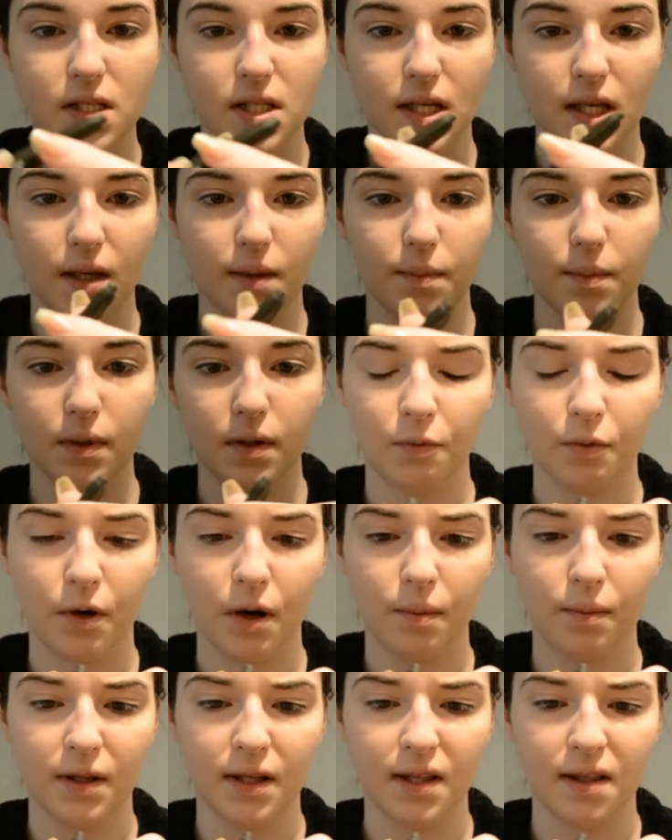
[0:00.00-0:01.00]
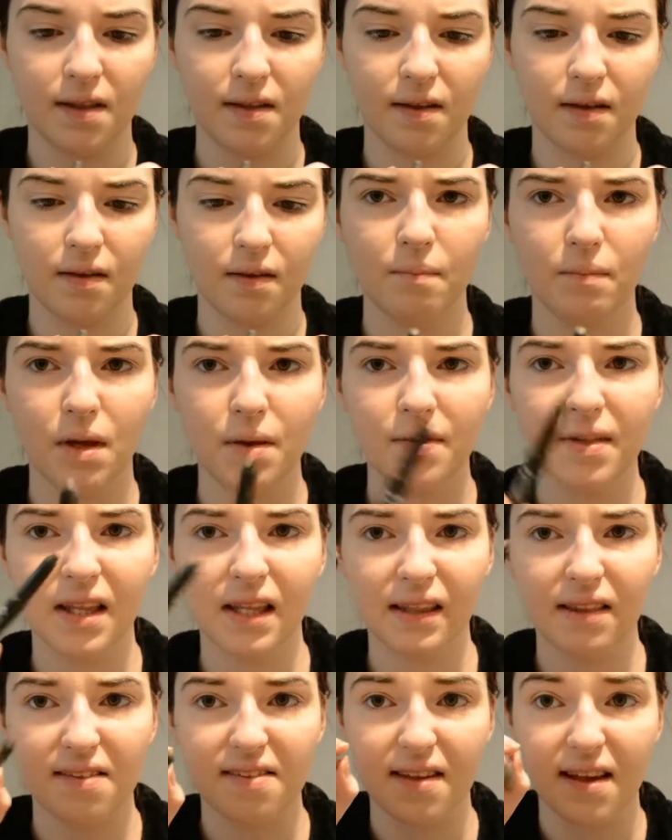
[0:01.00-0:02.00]
tip, probably maybe
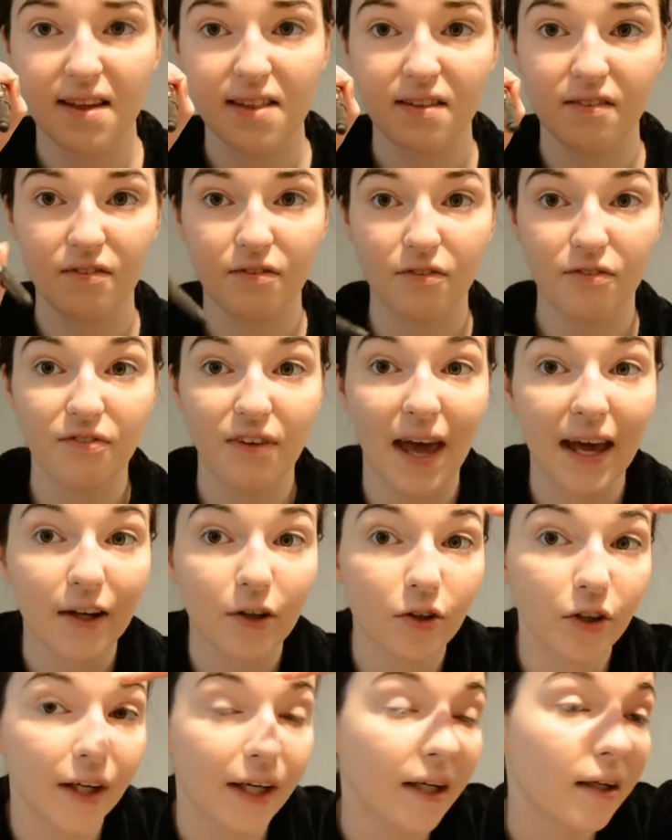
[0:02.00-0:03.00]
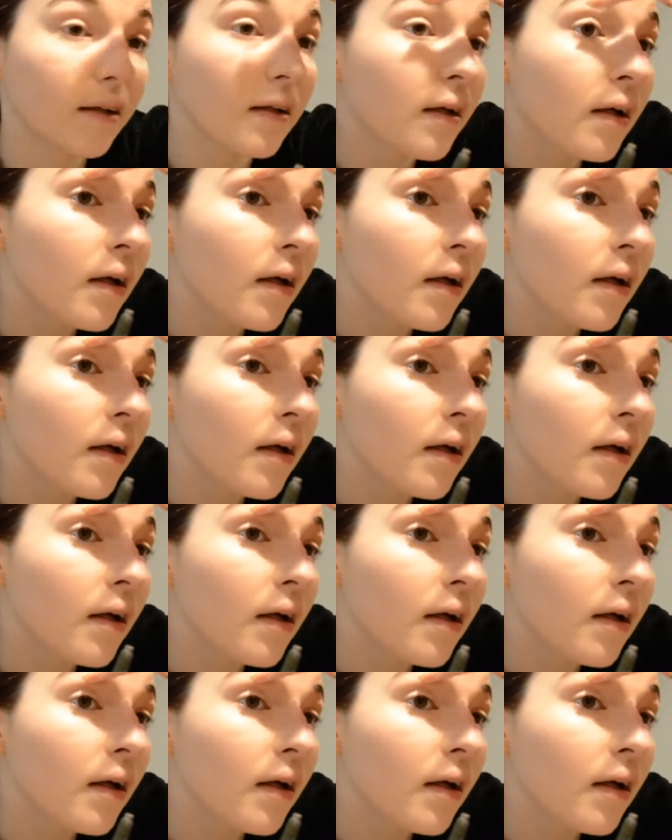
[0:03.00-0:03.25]
like the size of a fat crayon.